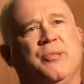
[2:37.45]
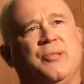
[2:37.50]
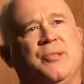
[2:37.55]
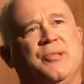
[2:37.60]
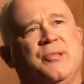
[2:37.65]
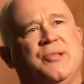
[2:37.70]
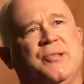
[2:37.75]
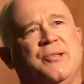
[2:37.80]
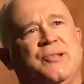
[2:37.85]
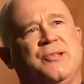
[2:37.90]

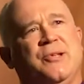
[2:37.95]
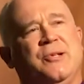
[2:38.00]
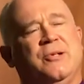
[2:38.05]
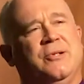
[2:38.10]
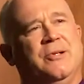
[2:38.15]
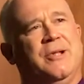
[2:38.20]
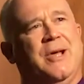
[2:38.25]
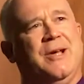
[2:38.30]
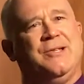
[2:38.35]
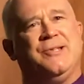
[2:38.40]
There's
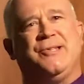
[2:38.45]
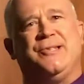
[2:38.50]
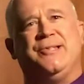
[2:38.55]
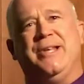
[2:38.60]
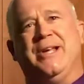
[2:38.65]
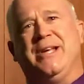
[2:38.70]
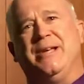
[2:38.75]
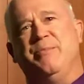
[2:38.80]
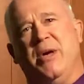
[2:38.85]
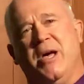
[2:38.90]
still that
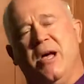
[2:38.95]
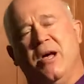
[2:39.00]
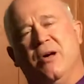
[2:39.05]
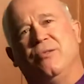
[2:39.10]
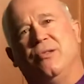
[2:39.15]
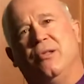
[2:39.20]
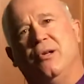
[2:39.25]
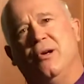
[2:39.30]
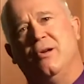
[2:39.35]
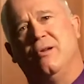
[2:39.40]
stigma
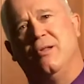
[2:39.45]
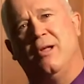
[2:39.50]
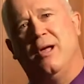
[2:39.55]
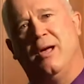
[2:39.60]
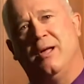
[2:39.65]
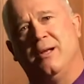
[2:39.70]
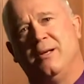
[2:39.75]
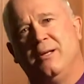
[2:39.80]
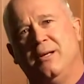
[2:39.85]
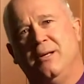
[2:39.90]
out there
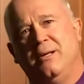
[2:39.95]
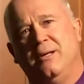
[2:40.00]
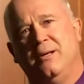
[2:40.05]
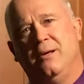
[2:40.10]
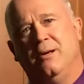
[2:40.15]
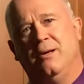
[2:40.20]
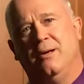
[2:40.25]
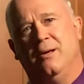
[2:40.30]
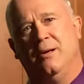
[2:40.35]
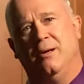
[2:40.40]
that,
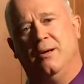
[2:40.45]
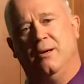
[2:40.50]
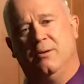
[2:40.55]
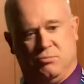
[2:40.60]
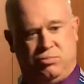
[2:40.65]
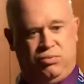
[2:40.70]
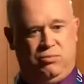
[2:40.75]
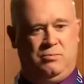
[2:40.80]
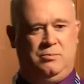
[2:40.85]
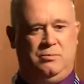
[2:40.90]
um,
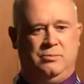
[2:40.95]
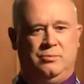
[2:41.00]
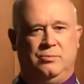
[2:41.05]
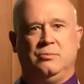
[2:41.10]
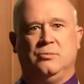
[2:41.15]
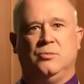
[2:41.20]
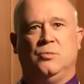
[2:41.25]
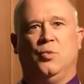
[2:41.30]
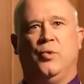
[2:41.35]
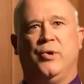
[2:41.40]

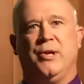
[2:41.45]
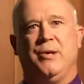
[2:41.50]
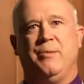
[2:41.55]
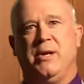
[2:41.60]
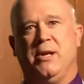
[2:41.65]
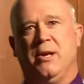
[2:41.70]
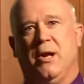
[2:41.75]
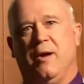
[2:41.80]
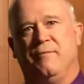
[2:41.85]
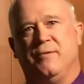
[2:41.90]
what do you
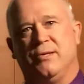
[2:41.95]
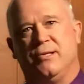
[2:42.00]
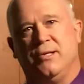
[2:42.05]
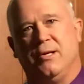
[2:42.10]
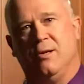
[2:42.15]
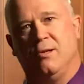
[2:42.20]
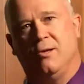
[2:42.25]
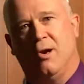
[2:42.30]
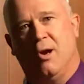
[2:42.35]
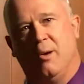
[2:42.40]
mean I have to
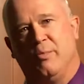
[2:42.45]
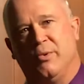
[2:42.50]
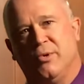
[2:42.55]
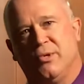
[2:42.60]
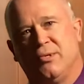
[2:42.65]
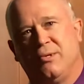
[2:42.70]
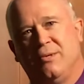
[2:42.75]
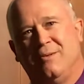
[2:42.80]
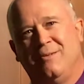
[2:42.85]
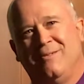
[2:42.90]
see a
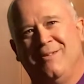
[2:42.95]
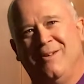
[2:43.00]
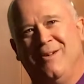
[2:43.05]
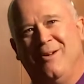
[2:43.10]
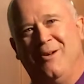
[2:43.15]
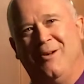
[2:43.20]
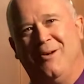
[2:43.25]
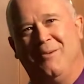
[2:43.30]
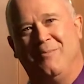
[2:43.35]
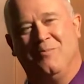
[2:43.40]
therapist?
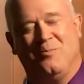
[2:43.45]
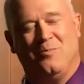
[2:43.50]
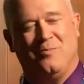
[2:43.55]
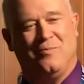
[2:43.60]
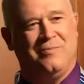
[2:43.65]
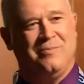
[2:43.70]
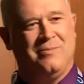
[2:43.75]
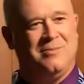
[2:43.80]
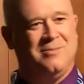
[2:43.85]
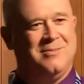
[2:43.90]
Um,
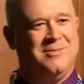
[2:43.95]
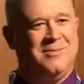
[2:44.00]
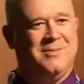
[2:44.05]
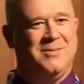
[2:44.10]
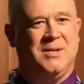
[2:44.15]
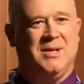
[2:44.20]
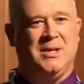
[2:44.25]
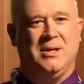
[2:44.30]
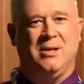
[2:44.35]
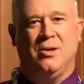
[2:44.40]

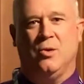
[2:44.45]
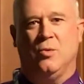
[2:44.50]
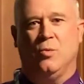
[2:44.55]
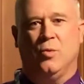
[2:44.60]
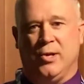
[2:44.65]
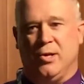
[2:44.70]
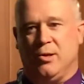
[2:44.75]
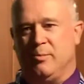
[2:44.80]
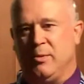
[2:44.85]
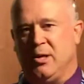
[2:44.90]
you know, what
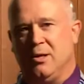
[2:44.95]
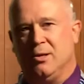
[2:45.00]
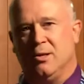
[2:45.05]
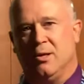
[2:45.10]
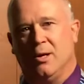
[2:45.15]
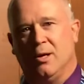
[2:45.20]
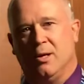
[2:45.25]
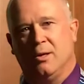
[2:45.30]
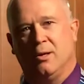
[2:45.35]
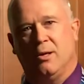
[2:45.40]
do you mean
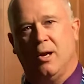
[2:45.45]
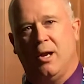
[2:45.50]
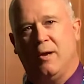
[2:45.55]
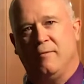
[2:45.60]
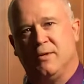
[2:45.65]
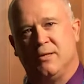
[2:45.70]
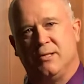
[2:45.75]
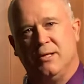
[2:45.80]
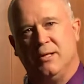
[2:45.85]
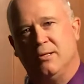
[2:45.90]
that you know, I have
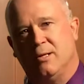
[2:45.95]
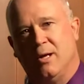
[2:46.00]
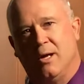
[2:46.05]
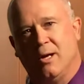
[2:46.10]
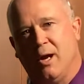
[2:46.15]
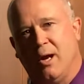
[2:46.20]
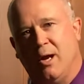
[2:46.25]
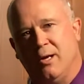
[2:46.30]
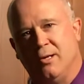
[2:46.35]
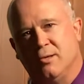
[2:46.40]
to see a
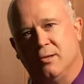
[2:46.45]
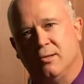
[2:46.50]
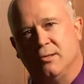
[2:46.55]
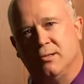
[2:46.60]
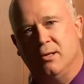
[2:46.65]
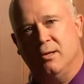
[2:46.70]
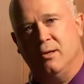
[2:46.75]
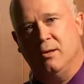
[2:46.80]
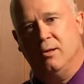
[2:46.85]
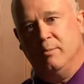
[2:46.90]
psychiatrist?
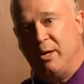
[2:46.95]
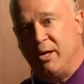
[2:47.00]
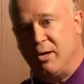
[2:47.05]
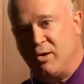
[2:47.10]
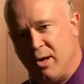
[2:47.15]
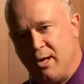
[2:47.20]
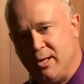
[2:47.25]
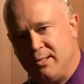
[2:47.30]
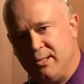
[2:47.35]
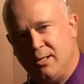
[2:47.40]
You know, am I
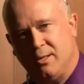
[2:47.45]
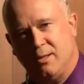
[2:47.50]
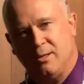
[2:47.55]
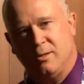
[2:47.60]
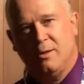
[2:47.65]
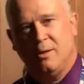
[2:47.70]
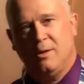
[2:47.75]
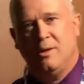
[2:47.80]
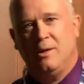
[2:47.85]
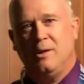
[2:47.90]
crazy?
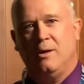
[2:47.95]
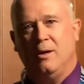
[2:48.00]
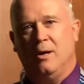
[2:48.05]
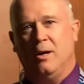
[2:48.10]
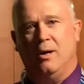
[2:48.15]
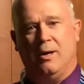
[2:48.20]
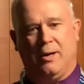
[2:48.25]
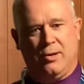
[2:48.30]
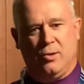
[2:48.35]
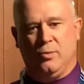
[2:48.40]

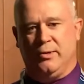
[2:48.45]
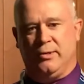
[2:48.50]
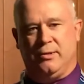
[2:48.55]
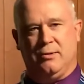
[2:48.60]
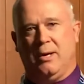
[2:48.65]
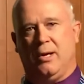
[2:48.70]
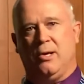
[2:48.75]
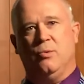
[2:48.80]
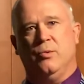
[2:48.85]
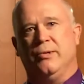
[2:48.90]
Uh, I don't want
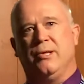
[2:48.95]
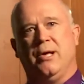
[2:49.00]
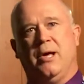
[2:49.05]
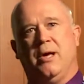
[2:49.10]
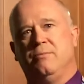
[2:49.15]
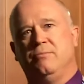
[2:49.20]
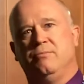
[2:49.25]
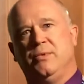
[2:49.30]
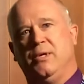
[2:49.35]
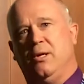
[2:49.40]
I don't want
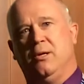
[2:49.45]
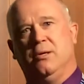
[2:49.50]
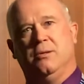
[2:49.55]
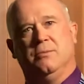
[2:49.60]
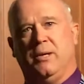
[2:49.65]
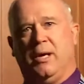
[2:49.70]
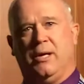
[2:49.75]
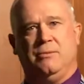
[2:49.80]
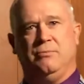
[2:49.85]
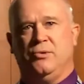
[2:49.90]
that. You know,
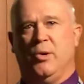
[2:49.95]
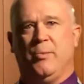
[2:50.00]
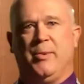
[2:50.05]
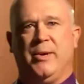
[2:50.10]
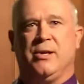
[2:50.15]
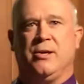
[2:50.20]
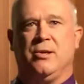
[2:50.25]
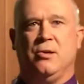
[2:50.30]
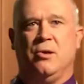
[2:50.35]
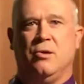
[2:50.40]
I,
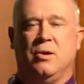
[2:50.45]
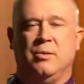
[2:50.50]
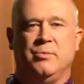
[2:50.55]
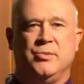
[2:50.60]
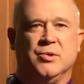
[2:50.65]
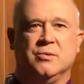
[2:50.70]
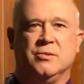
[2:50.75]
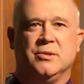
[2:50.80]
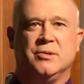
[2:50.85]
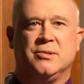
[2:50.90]
nobody can know I'm
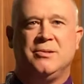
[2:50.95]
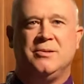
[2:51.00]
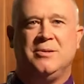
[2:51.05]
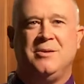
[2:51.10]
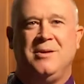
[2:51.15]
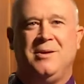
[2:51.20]
doing this.